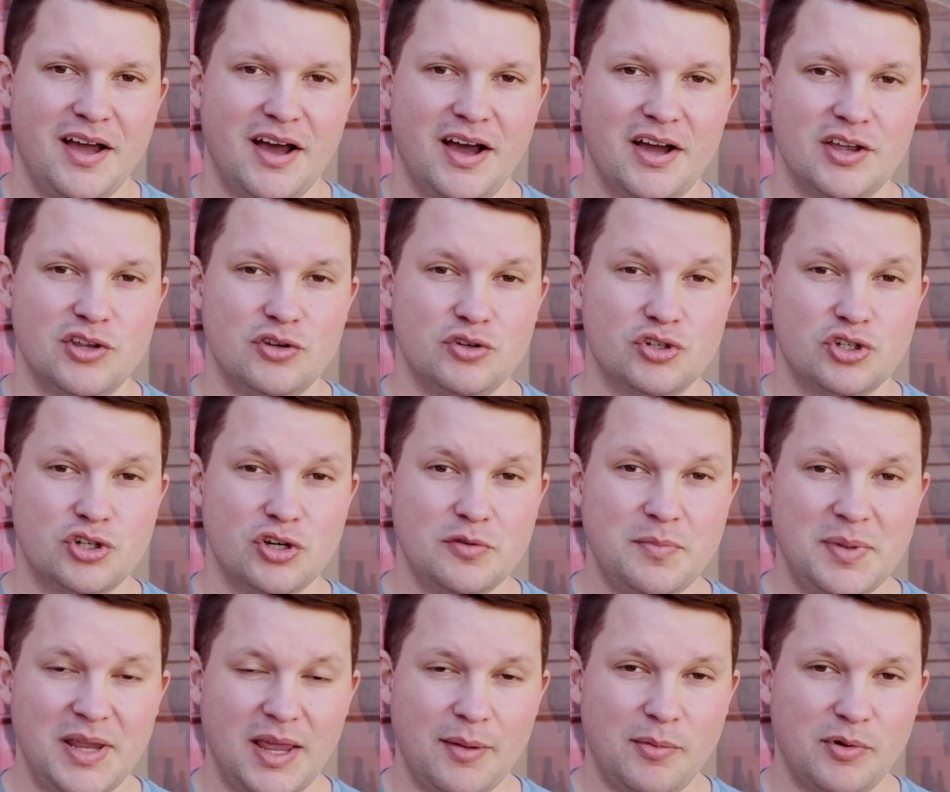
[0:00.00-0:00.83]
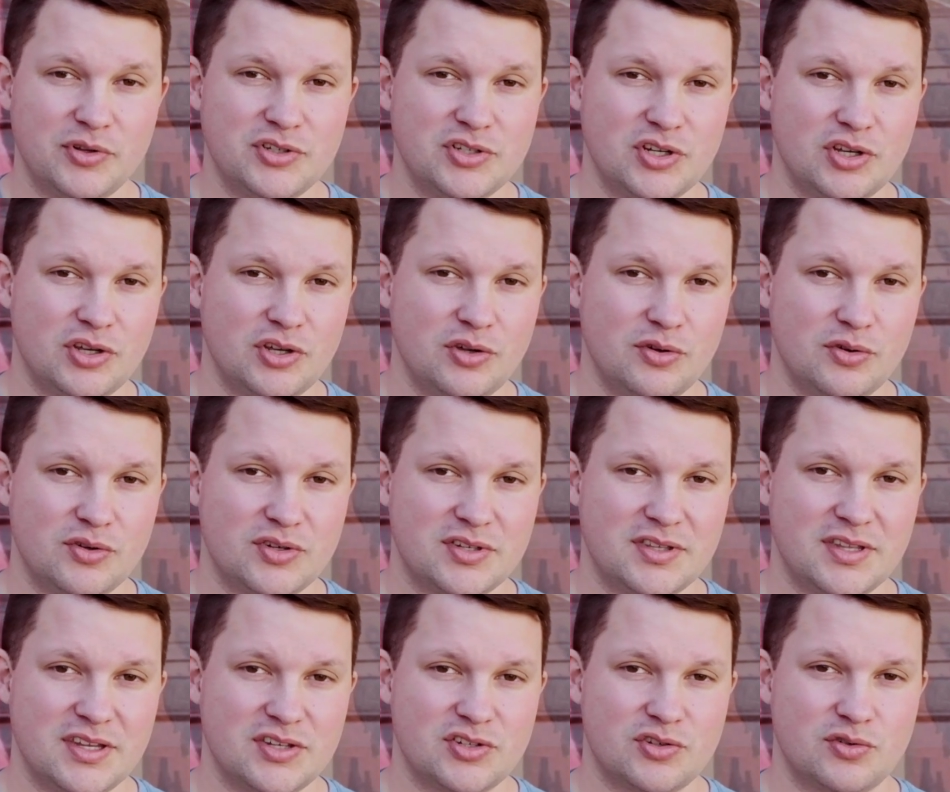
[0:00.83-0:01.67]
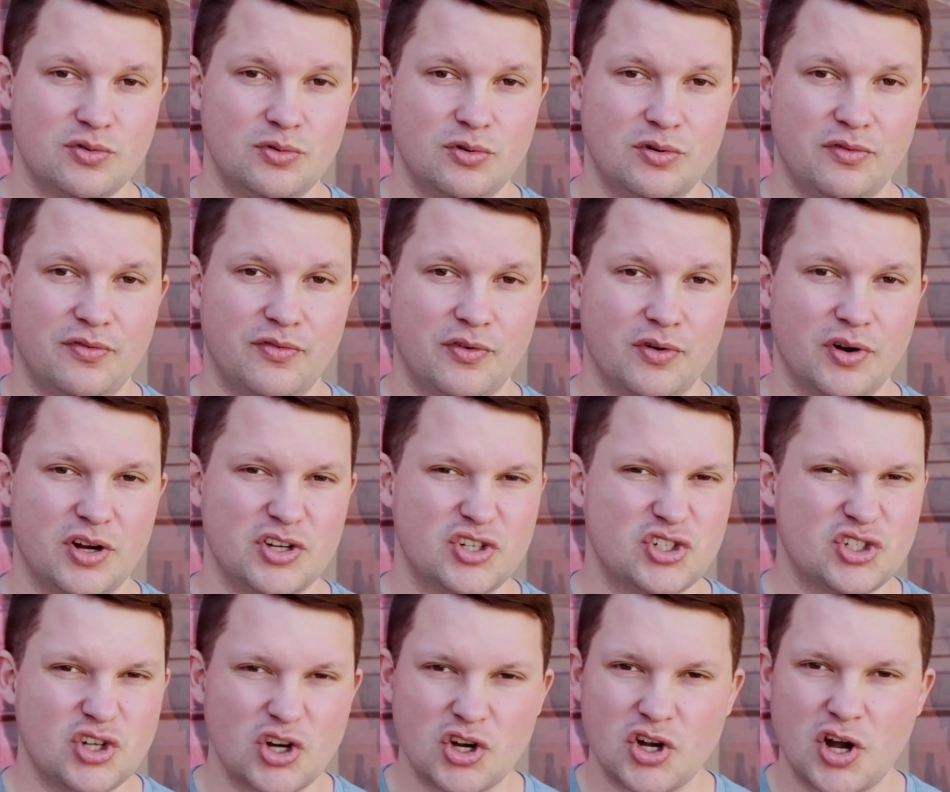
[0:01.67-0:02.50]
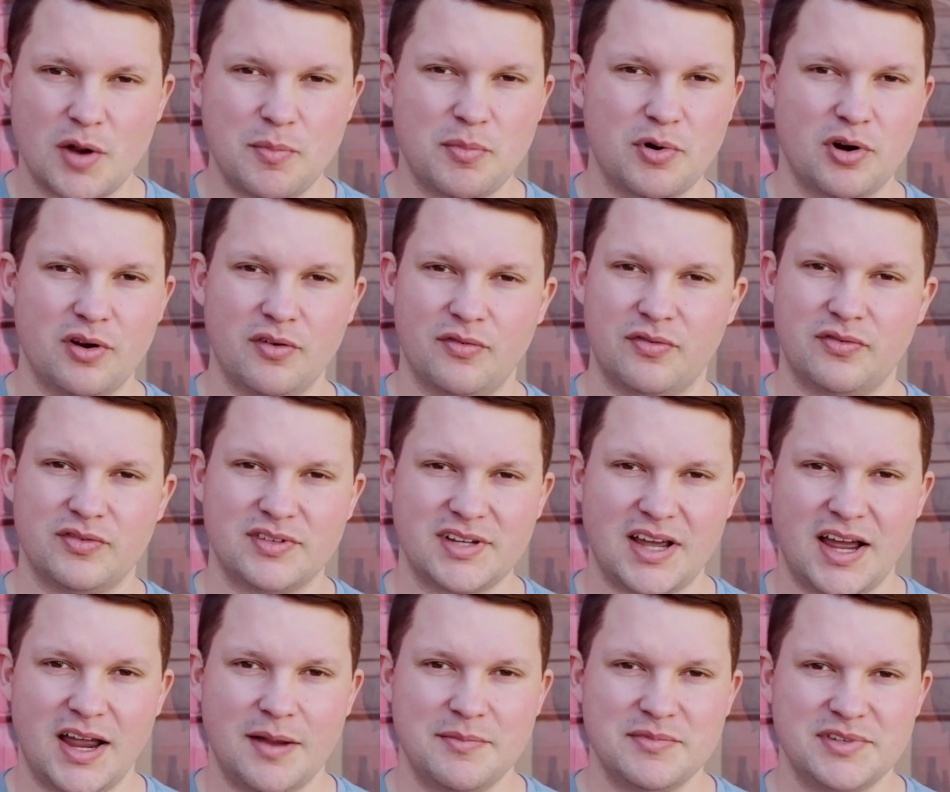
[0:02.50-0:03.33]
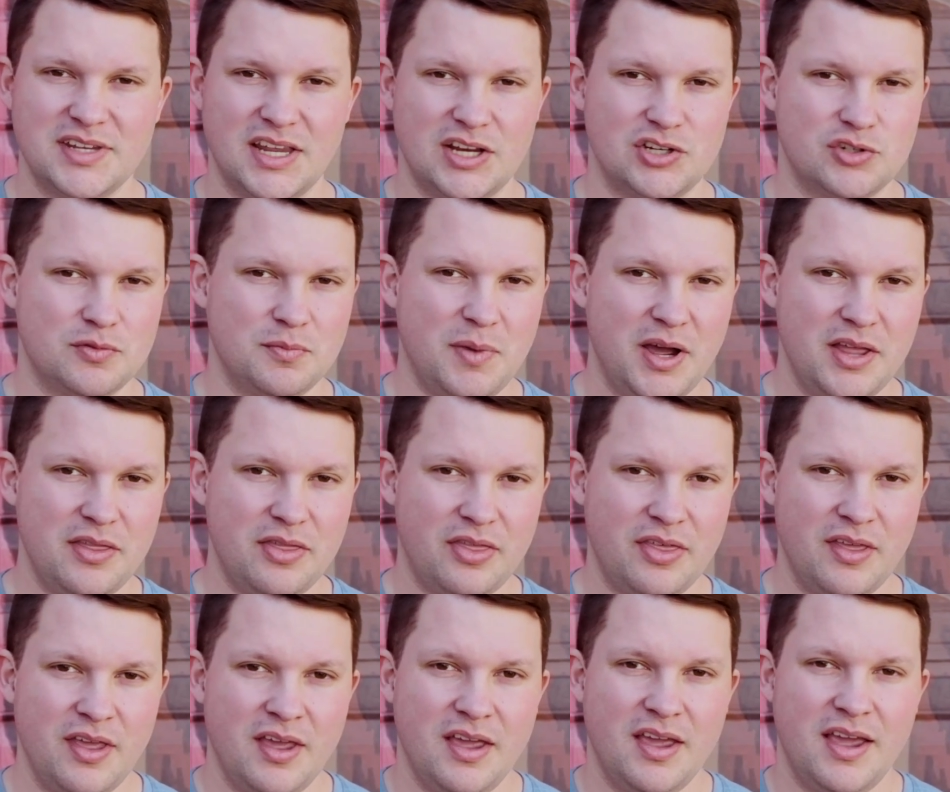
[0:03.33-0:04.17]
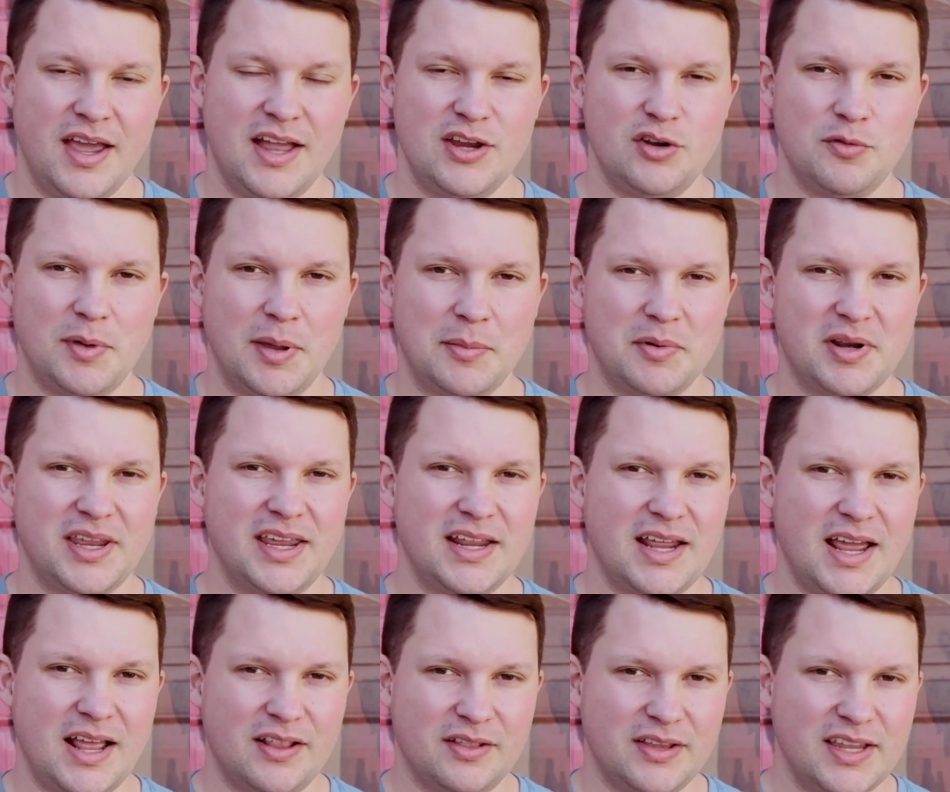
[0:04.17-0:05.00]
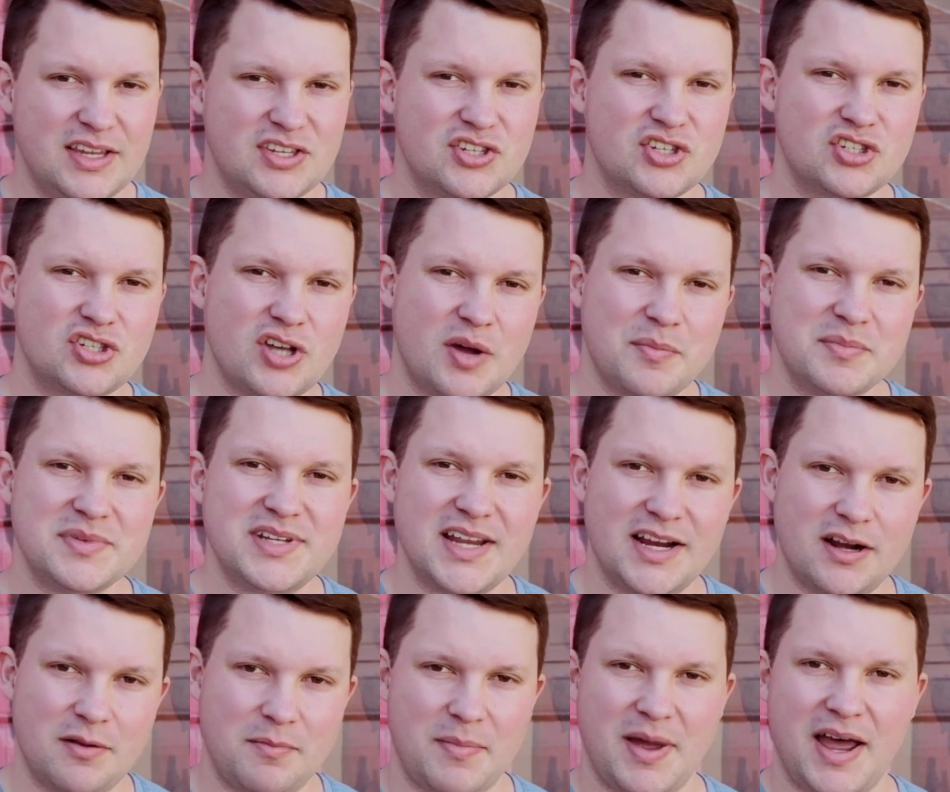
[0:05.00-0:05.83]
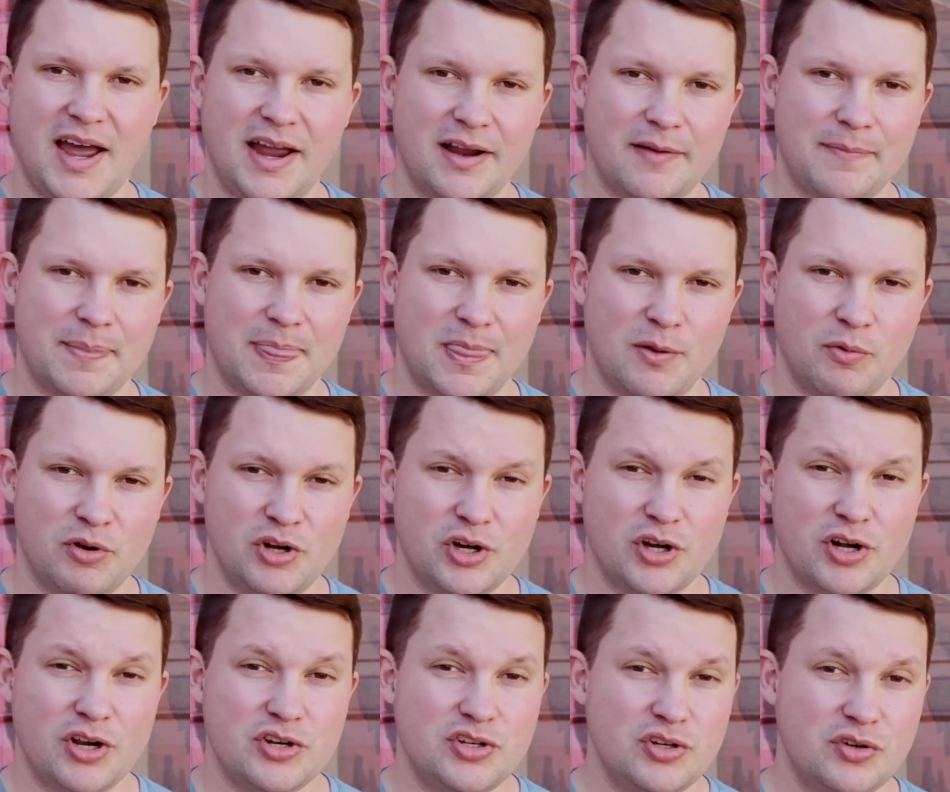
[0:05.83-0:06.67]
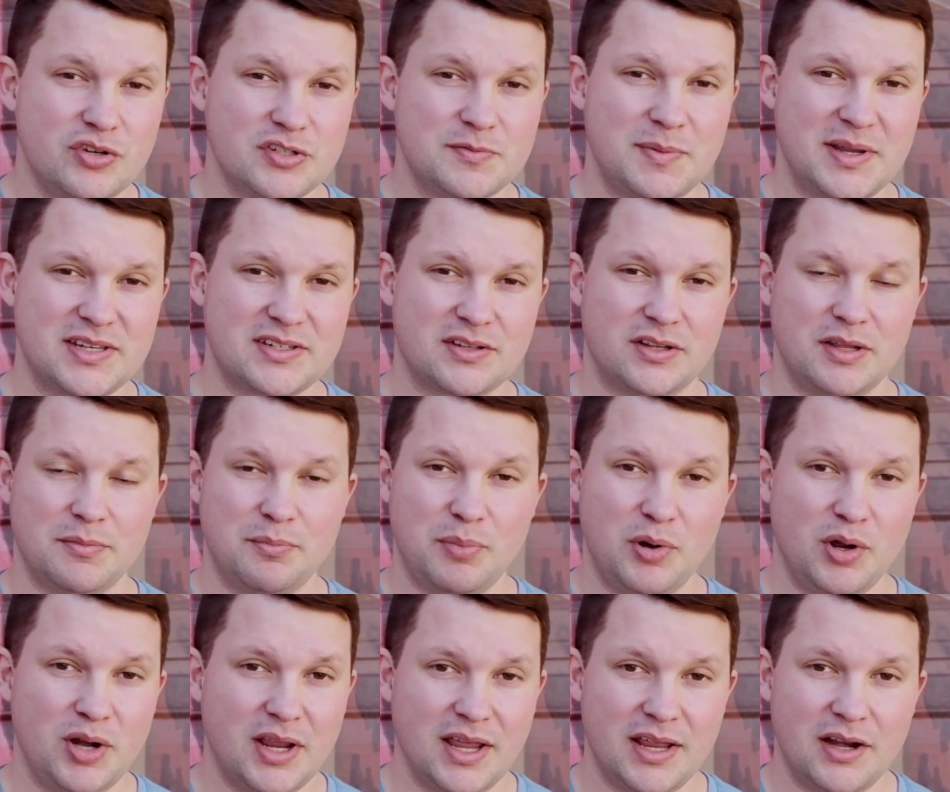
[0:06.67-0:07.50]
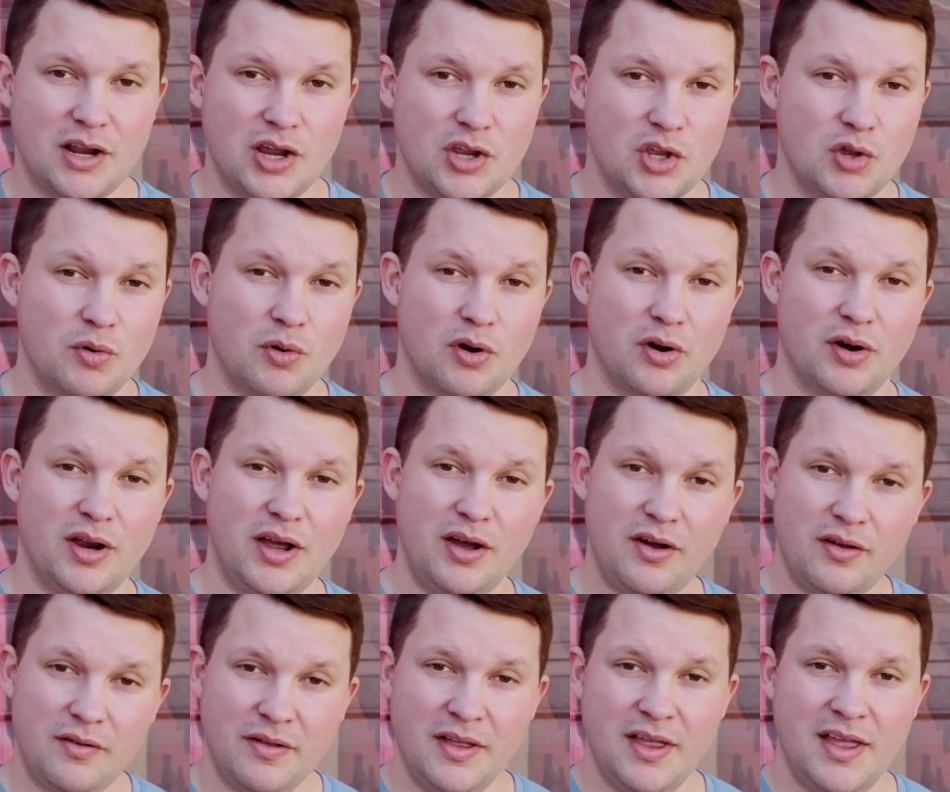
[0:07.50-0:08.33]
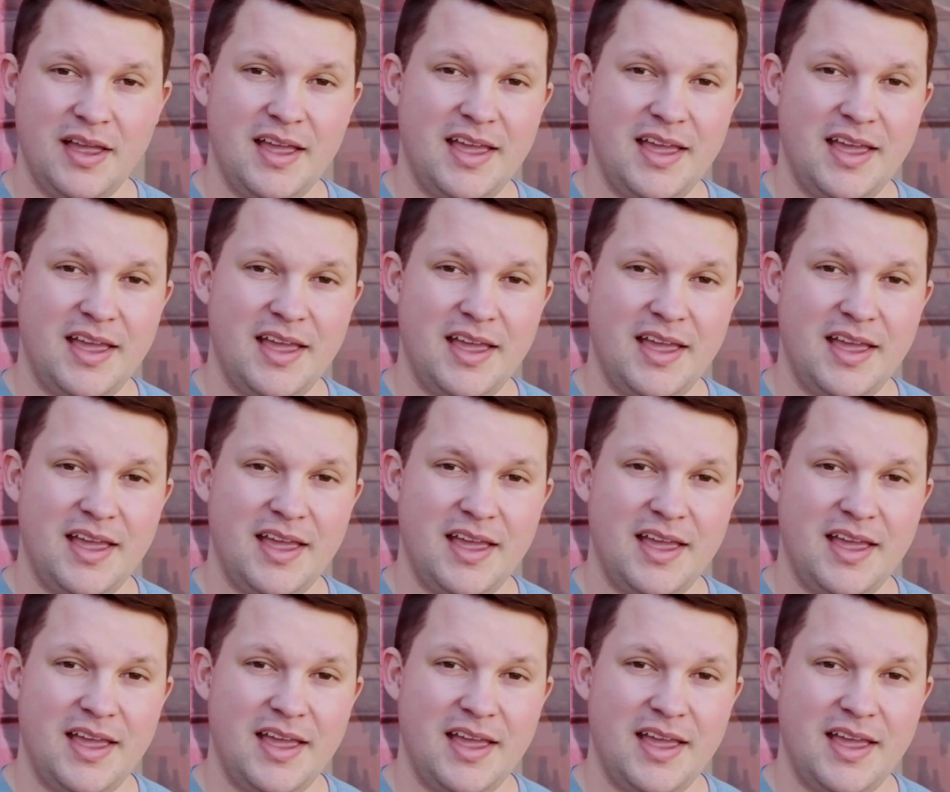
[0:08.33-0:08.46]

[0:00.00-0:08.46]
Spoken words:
you should be able to use this tool for a certain number of times each month, and you'll be able to get at least some data back. And what you're going to do is basically put in a URL.